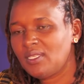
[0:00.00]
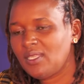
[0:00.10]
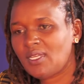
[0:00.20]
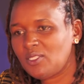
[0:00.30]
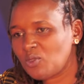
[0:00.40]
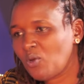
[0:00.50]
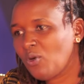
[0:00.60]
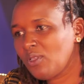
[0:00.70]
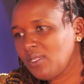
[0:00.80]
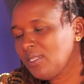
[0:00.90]
That is
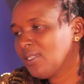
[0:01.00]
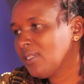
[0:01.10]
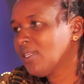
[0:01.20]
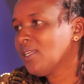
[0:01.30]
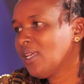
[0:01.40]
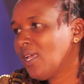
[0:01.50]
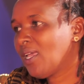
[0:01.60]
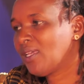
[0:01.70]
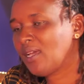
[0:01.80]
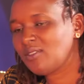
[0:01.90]
all
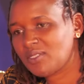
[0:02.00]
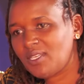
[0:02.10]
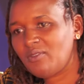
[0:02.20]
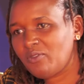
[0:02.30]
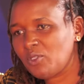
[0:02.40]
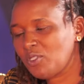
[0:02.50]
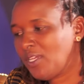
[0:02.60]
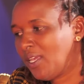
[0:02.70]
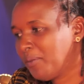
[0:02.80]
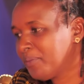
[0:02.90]
I can say for today.